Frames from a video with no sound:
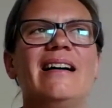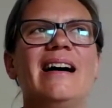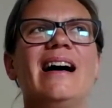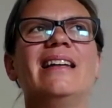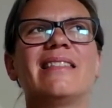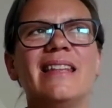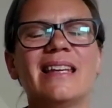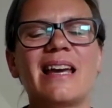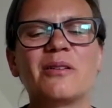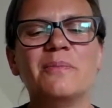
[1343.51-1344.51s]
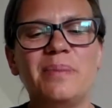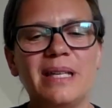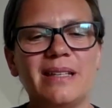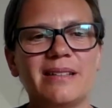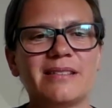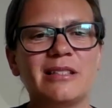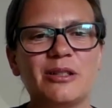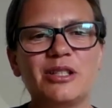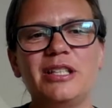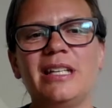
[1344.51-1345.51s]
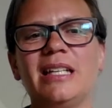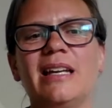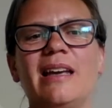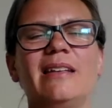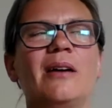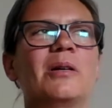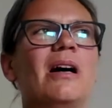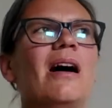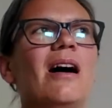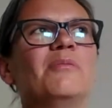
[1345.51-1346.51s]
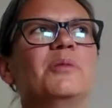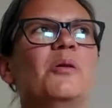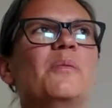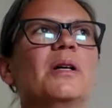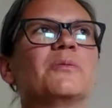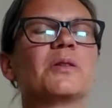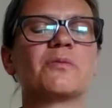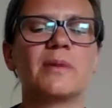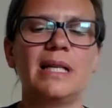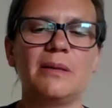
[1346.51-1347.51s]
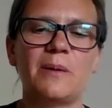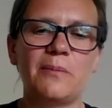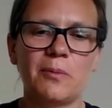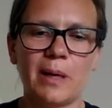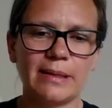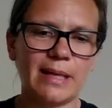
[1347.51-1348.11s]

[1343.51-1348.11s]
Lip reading: I think our biggest learning and our aha moment was really when we went